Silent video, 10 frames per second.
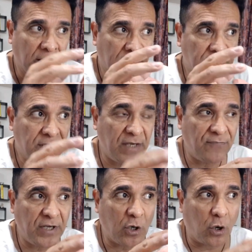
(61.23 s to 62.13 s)
See,
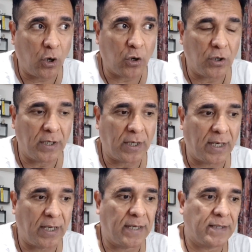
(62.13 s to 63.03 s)
we all
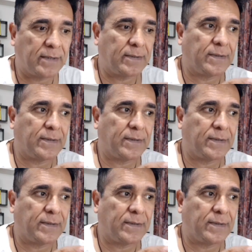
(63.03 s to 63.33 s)
are